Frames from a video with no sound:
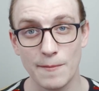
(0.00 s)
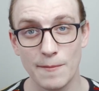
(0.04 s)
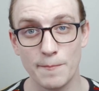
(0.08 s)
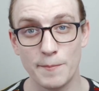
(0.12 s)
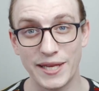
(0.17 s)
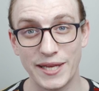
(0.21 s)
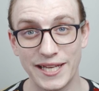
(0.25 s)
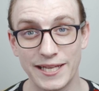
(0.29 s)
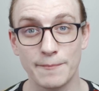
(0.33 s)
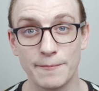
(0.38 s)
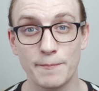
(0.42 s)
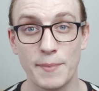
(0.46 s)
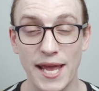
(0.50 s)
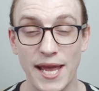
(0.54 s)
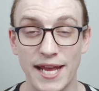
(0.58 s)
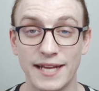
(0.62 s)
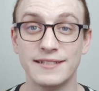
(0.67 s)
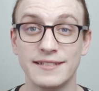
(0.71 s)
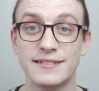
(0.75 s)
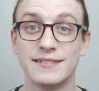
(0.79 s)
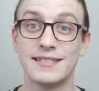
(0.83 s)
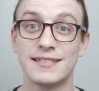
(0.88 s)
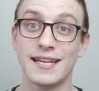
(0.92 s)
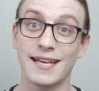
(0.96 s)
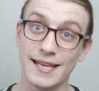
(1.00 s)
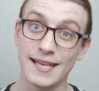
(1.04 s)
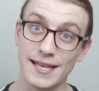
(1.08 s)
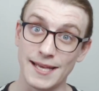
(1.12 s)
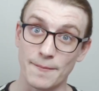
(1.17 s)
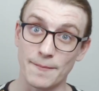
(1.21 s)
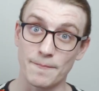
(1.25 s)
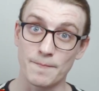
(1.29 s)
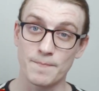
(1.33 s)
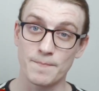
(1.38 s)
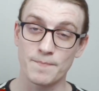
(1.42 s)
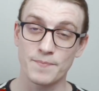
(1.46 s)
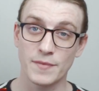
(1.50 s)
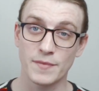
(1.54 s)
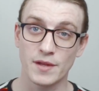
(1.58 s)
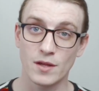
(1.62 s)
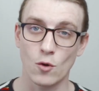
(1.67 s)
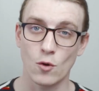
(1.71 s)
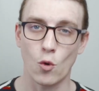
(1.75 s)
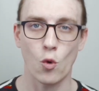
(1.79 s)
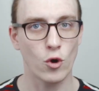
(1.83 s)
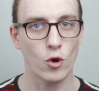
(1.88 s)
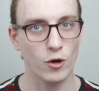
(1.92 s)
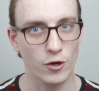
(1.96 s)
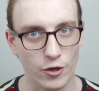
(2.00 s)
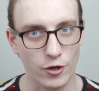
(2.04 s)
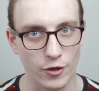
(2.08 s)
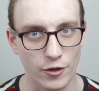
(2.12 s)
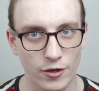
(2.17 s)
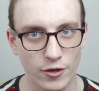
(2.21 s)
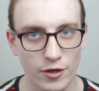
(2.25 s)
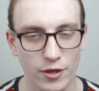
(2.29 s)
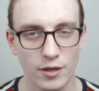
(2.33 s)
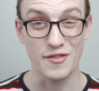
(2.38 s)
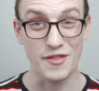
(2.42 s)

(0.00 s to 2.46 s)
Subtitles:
being paid to him or her.